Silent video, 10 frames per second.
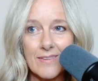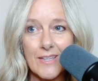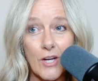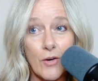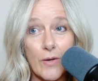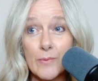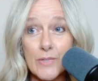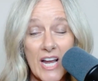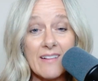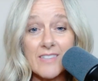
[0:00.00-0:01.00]
you know, he would
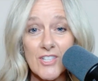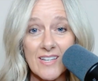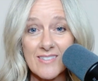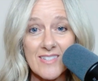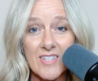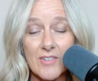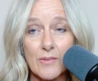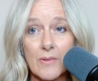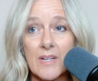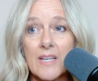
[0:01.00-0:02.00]
challenge us to